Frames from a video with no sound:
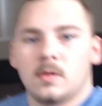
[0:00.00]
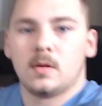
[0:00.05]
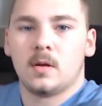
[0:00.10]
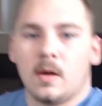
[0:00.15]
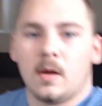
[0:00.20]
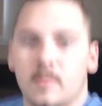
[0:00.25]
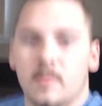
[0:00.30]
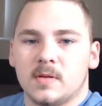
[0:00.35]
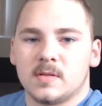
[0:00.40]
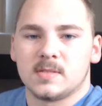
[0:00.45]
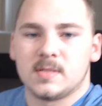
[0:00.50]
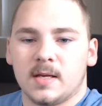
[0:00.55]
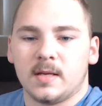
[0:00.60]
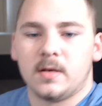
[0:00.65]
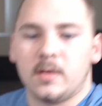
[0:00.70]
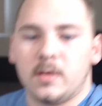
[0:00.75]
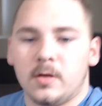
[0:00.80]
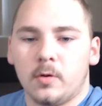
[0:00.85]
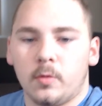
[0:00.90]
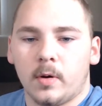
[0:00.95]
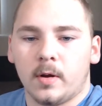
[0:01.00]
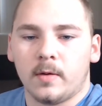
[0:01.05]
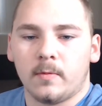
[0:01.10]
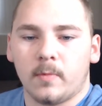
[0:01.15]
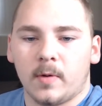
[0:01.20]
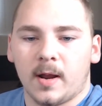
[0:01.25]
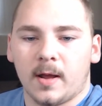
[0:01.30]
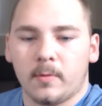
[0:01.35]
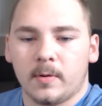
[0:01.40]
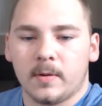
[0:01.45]
I'm gonna say new one
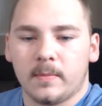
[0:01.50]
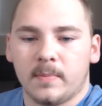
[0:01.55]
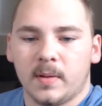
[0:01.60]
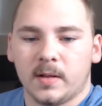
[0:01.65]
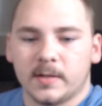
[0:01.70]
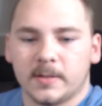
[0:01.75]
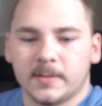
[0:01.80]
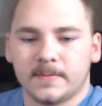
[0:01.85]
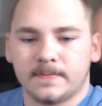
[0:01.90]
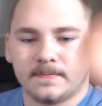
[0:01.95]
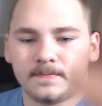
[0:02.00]
when I rebuild it.